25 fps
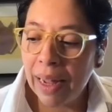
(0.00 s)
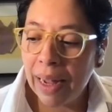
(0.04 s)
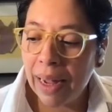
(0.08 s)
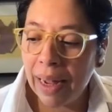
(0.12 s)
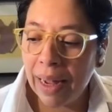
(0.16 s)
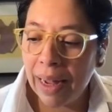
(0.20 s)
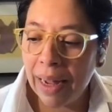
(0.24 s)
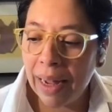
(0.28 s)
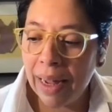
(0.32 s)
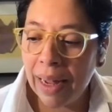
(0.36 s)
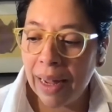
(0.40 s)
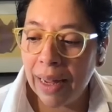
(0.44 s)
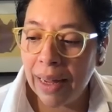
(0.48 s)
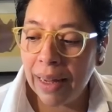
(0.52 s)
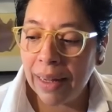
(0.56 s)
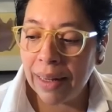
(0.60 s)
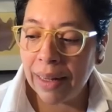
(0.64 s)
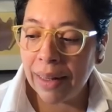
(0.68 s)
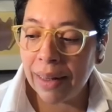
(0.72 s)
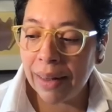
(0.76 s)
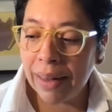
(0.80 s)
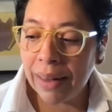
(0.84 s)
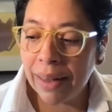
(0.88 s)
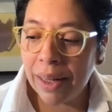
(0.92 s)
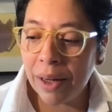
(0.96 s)

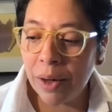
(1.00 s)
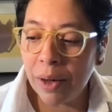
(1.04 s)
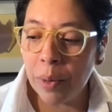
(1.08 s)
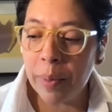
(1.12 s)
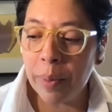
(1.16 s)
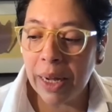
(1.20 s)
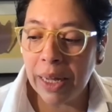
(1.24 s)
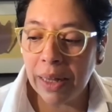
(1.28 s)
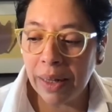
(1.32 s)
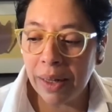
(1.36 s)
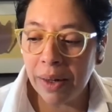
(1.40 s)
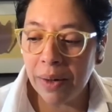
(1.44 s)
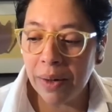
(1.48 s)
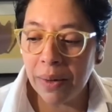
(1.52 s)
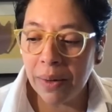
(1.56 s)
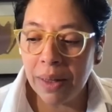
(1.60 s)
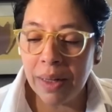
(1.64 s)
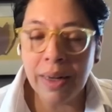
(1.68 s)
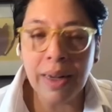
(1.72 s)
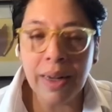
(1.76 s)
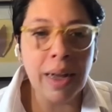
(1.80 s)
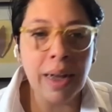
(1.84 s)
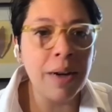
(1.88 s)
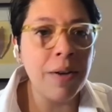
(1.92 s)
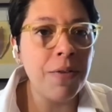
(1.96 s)
And little by little,
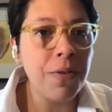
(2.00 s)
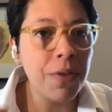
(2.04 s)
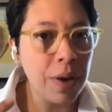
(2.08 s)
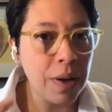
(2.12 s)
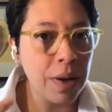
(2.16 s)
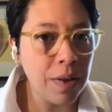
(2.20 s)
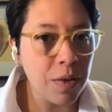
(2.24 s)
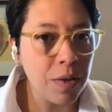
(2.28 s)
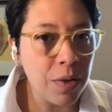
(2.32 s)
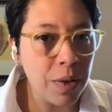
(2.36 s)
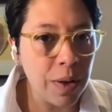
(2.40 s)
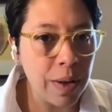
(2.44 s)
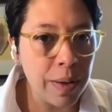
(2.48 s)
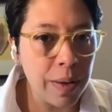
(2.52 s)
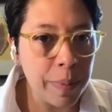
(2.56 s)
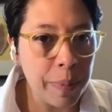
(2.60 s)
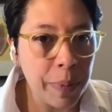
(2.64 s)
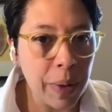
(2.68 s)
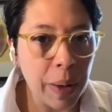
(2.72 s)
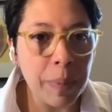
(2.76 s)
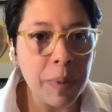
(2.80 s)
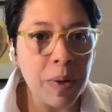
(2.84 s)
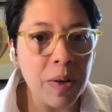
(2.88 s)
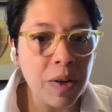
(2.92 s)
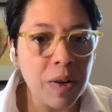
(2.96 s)
it got in front of a
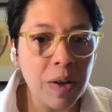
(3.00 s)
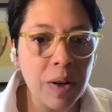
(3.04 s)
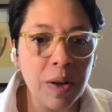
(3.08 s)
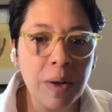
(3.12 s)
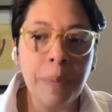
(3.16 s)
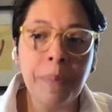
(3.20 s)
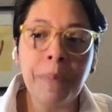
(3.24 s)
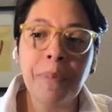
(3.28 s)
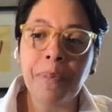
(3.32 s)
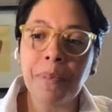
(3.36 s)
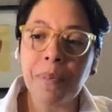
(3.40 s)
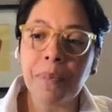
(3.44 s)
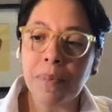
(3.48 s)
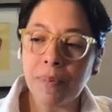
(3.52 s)
publisher